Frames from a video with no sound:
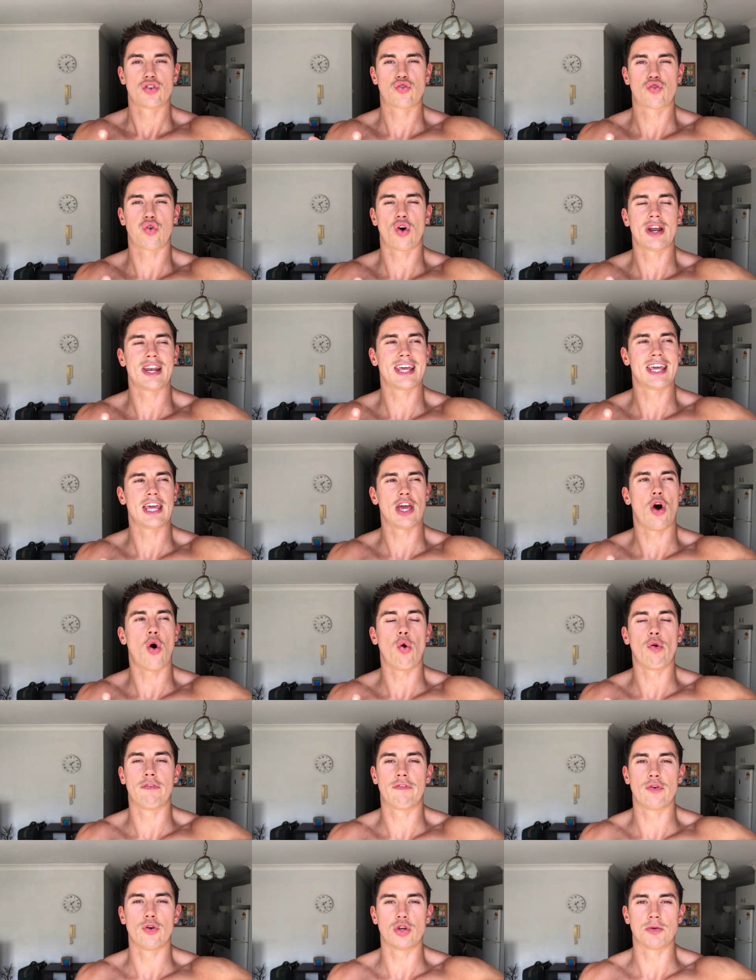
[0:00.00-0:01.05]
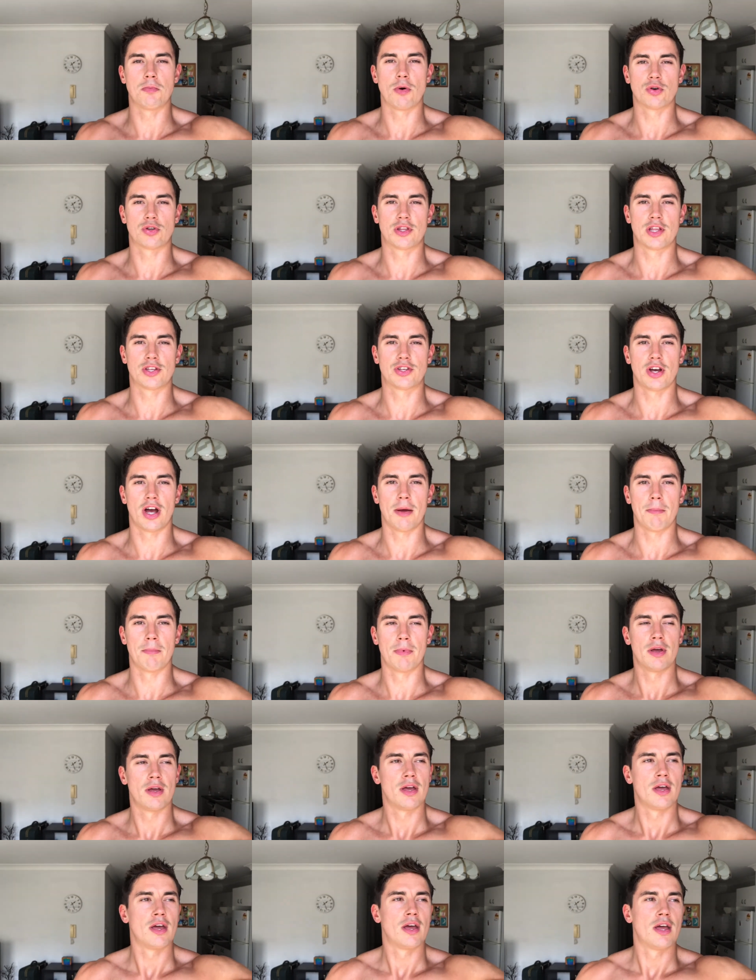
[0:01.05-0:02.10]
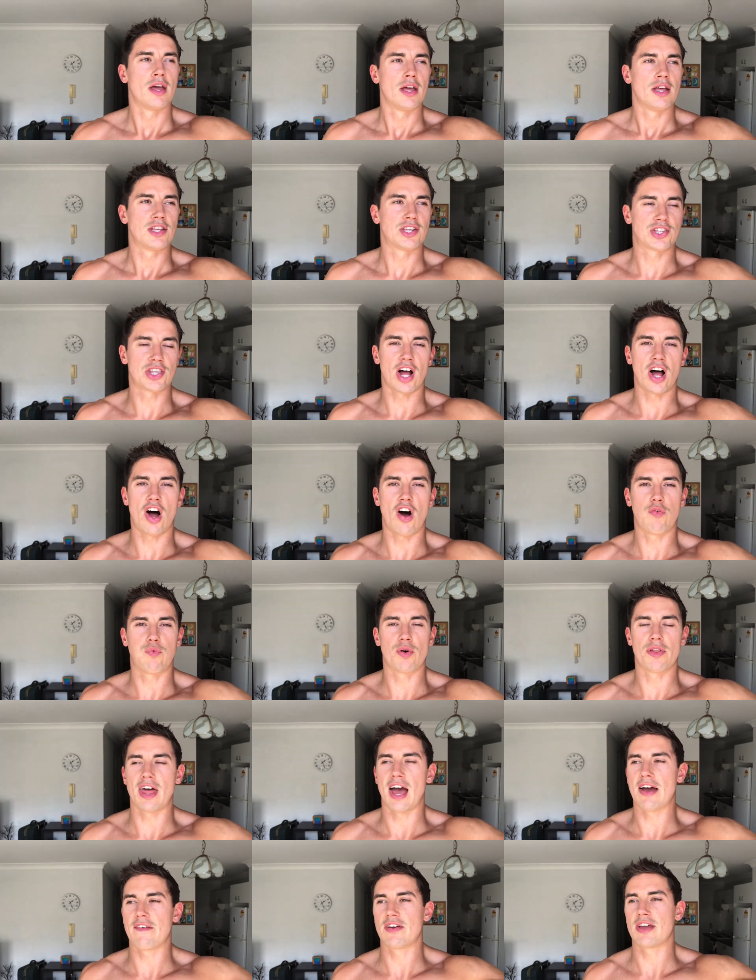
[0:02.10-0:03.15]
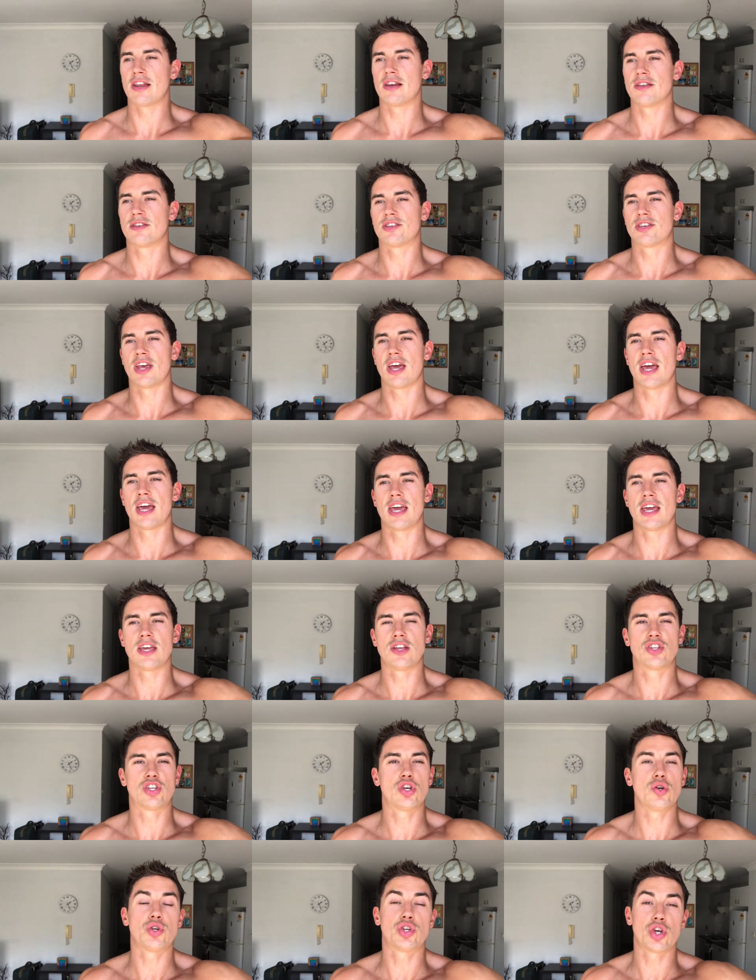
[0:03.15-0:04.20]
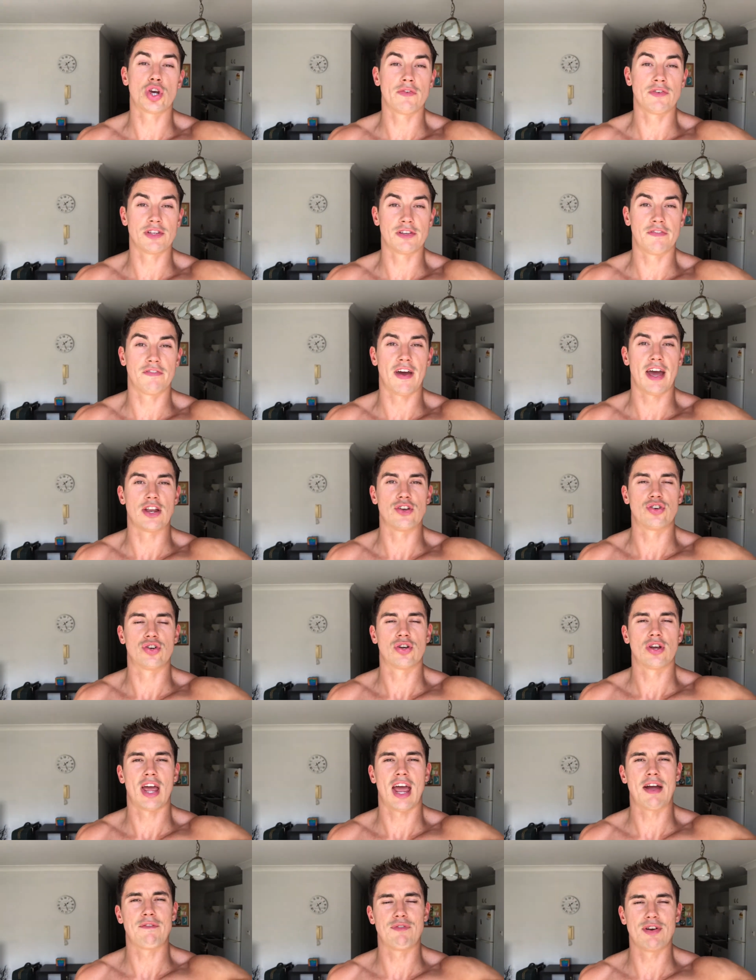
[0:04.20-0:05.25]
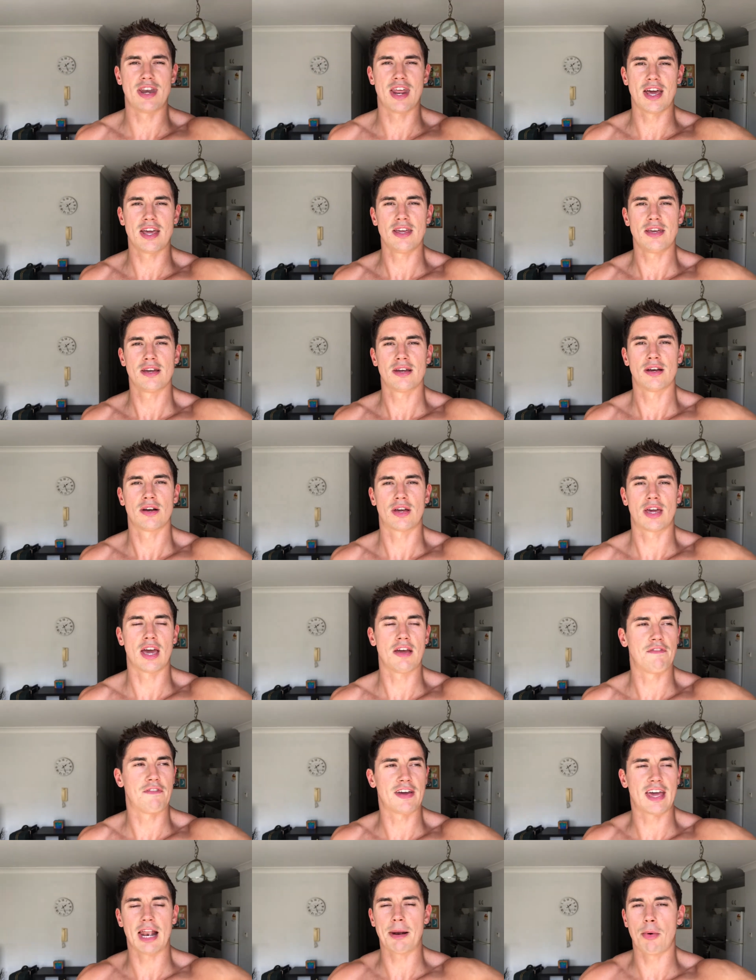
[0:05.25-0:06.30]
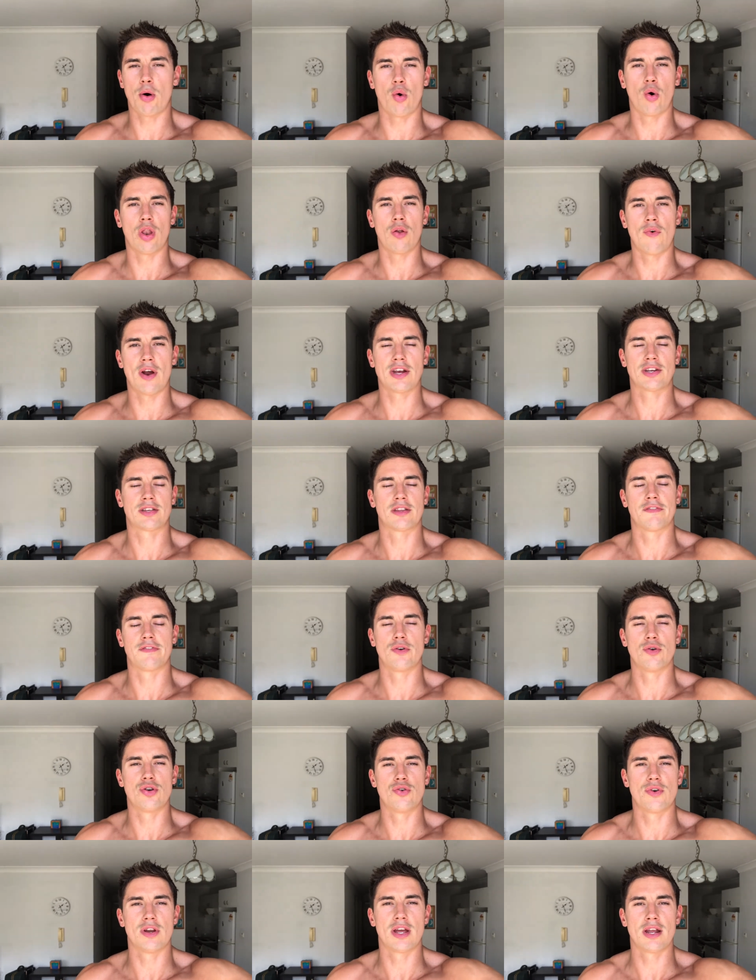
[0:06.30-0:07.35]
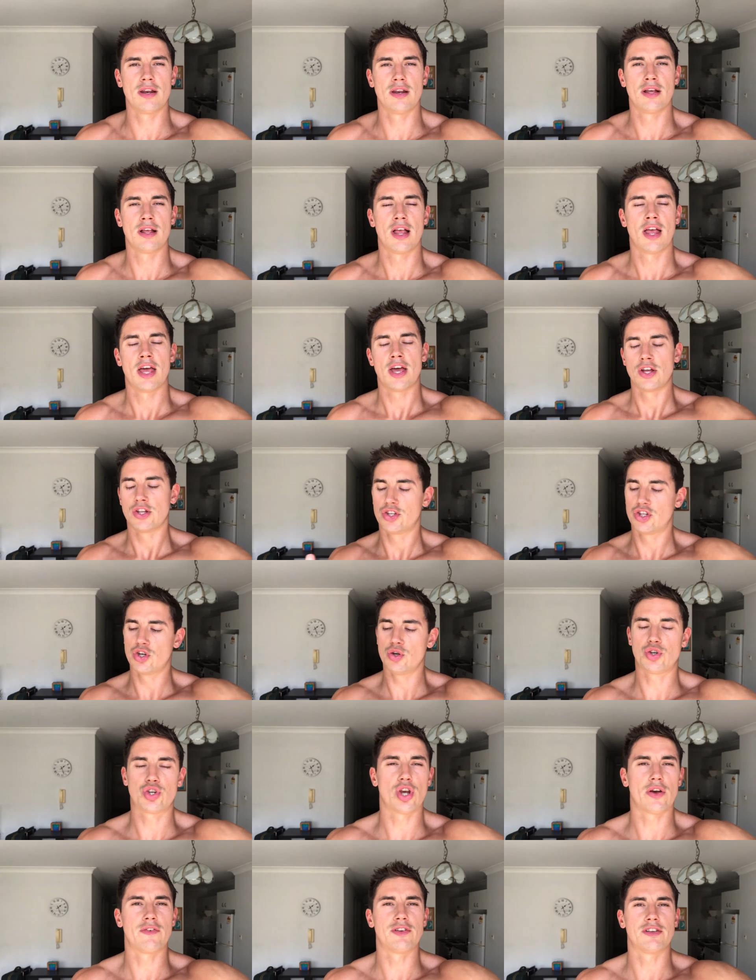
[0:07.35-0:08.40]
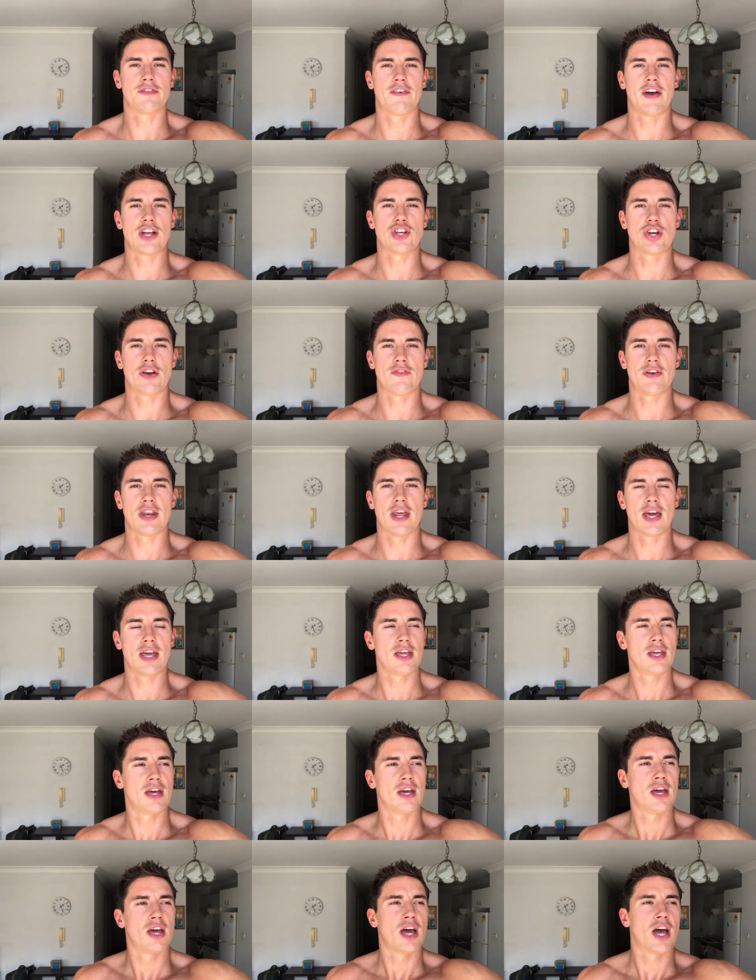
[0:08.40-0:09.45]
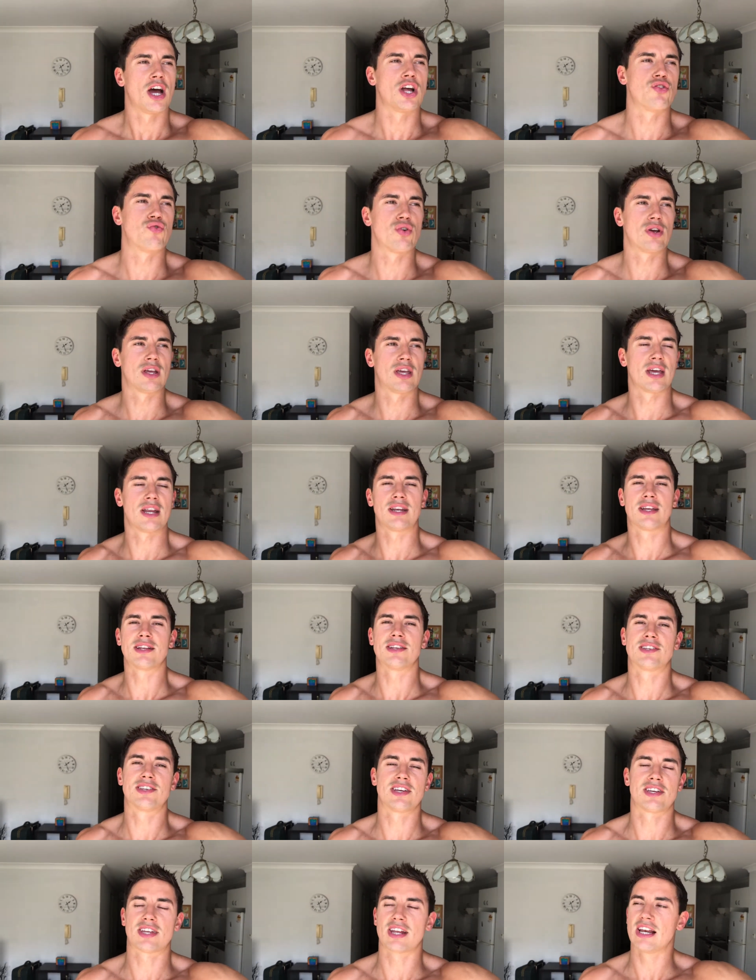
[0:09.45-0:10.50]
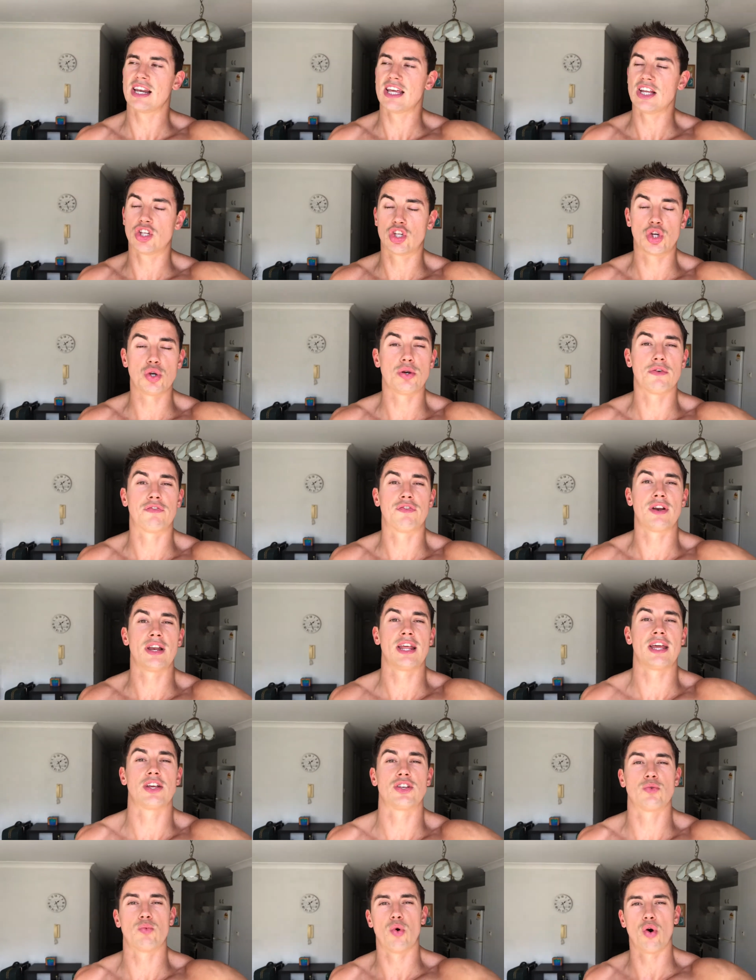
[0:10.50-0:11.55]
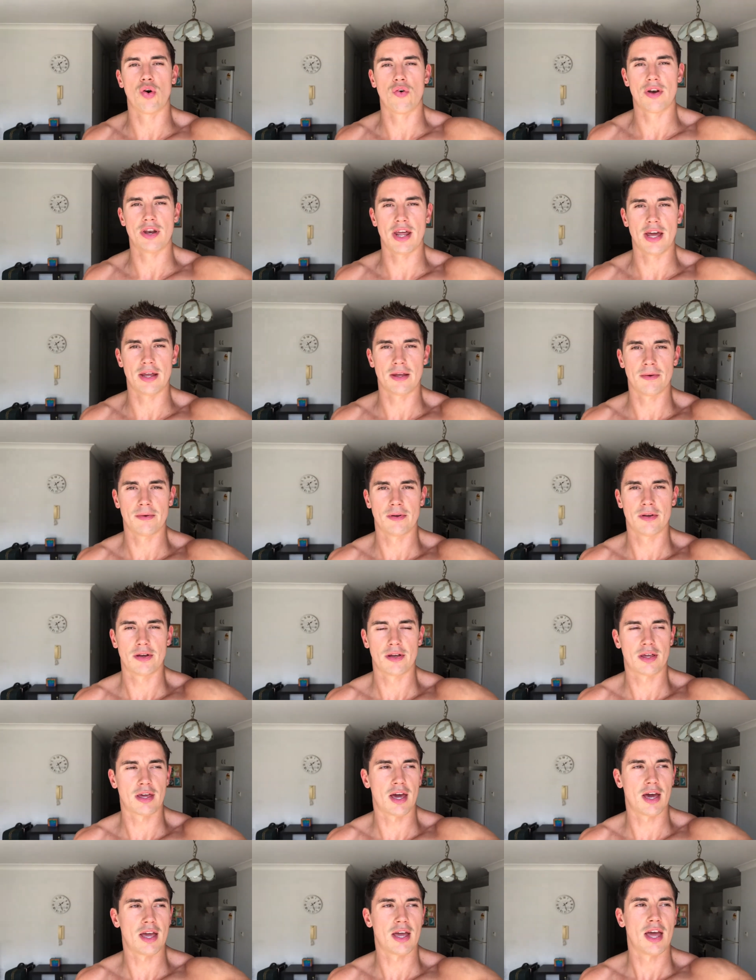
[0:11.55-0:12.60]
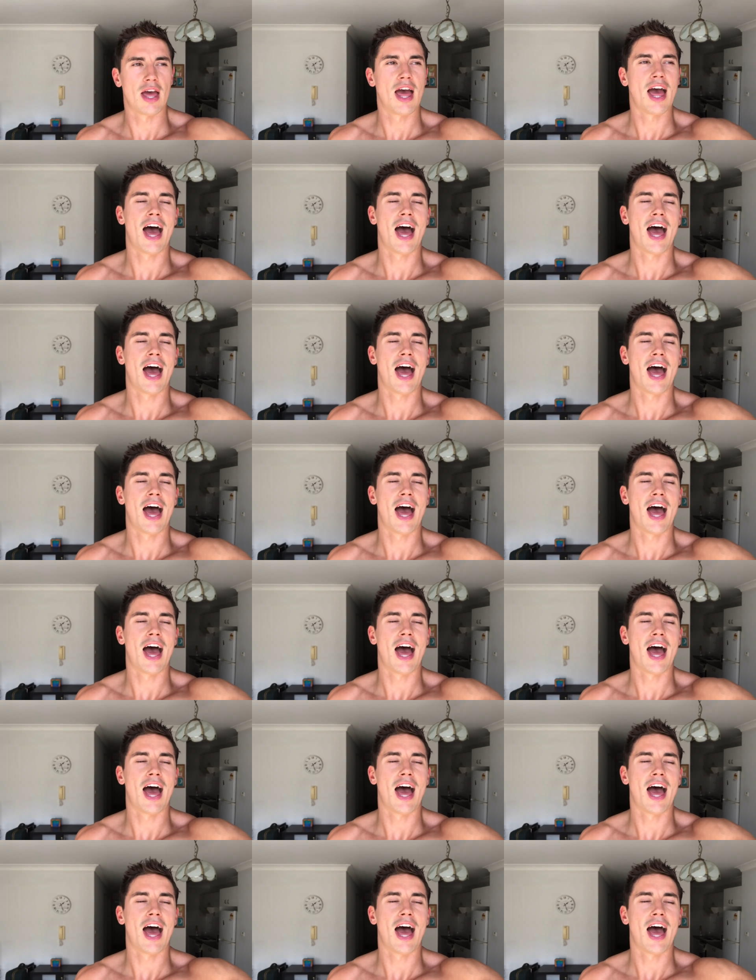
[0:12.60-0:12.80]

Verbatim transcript: Try to eat whole foods most of the time. Start off with having, say, two servings of veg every day, okay? Forget about all the rest of the food you're eating. Two servings of veg every day and drinking consistently two to three liters of water a day, okay?